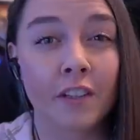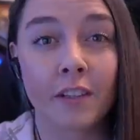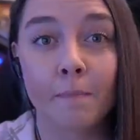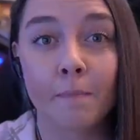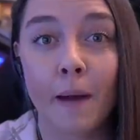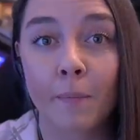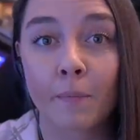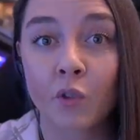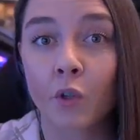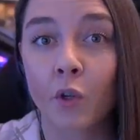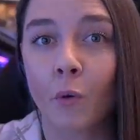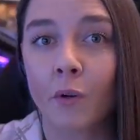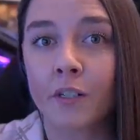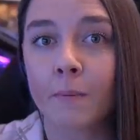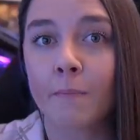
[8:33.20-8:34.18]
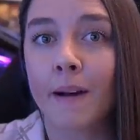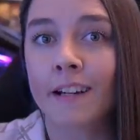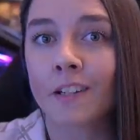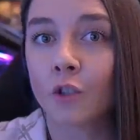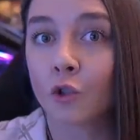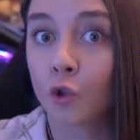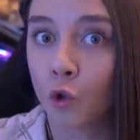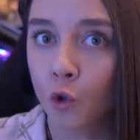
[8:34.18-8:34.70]
don't think the maps are going to
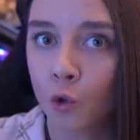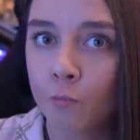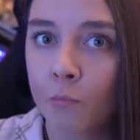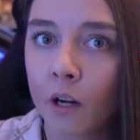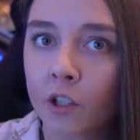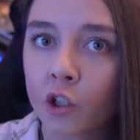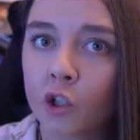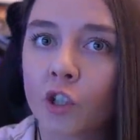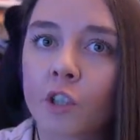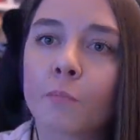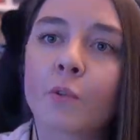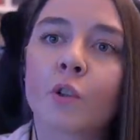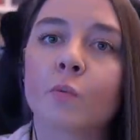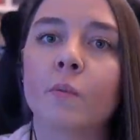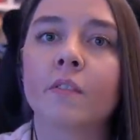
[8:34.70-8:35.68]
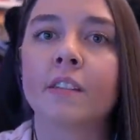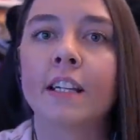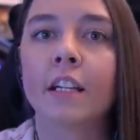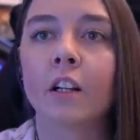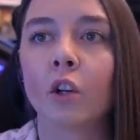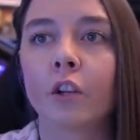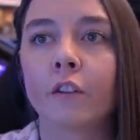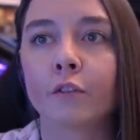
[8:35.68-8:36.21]
matter too much just because we've
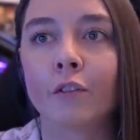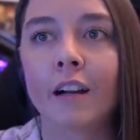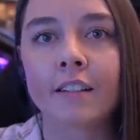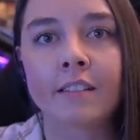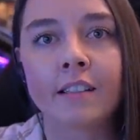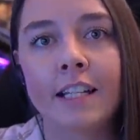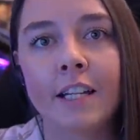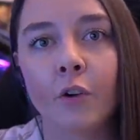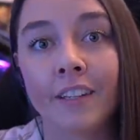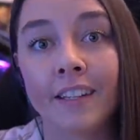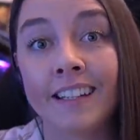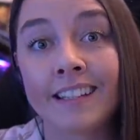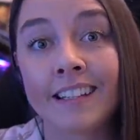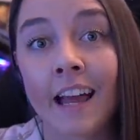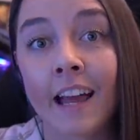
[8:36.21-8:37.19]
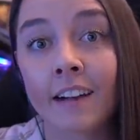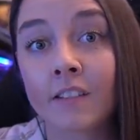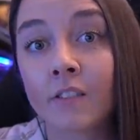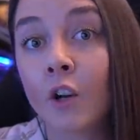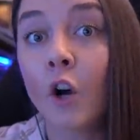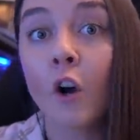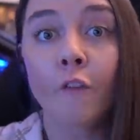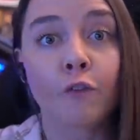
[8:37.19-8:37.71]
seen a lot of veracity on the
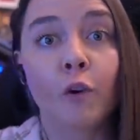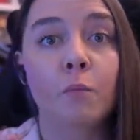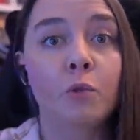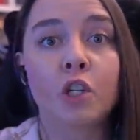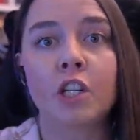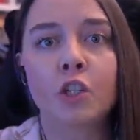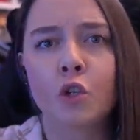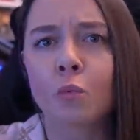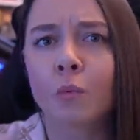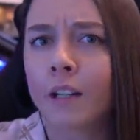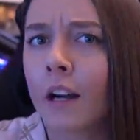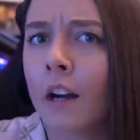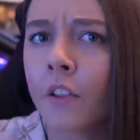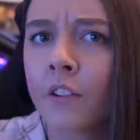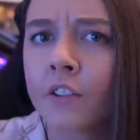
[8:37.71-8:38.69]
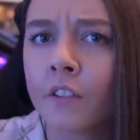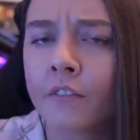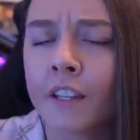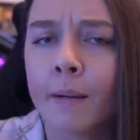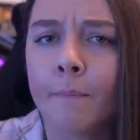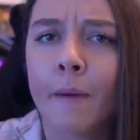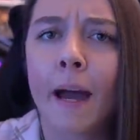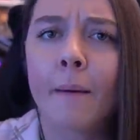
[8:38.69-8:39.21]
attacks from G2 regardless
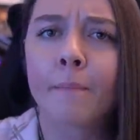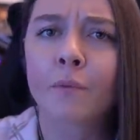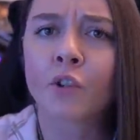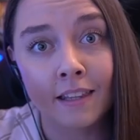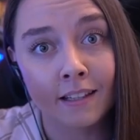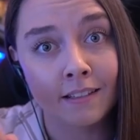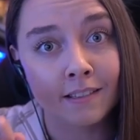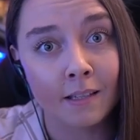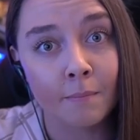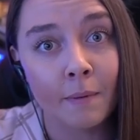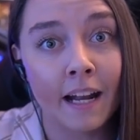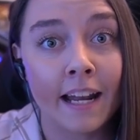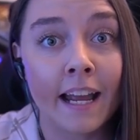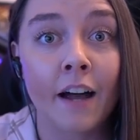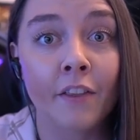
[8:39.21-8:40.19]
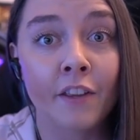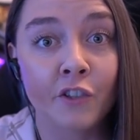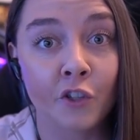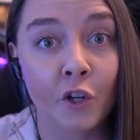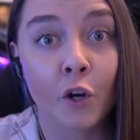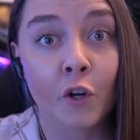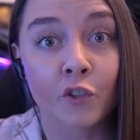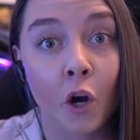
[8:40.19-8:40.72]
of the map. I think it's about how
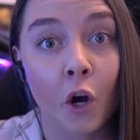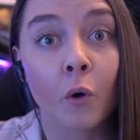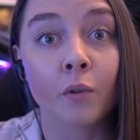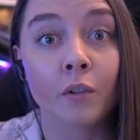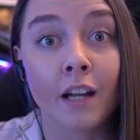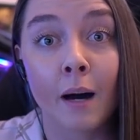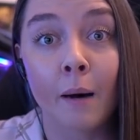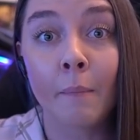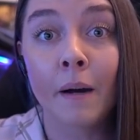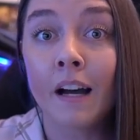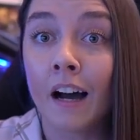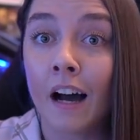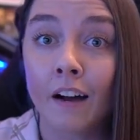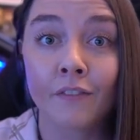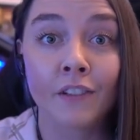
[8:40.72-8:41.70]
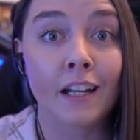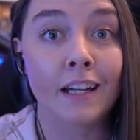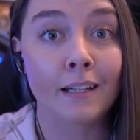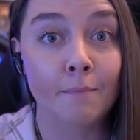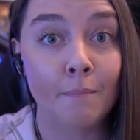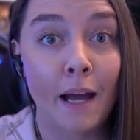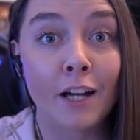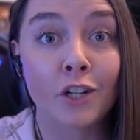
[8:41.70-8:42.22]
these girls are holding up after
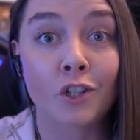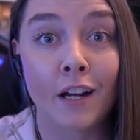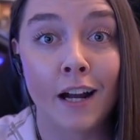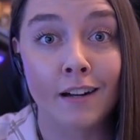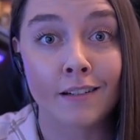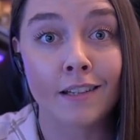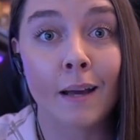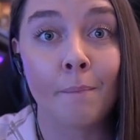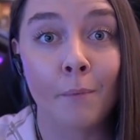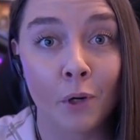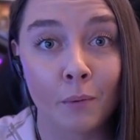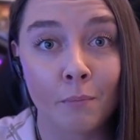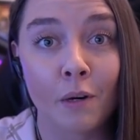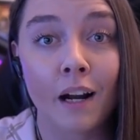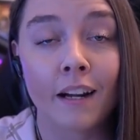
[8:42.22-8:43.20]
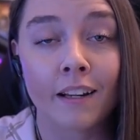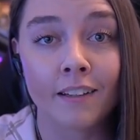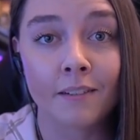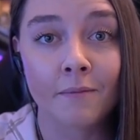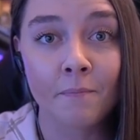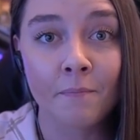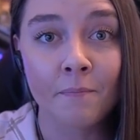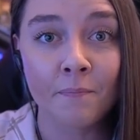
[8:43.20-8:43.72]
getting bashed down to that bottom
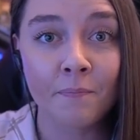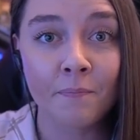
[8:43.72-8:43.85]
bracket.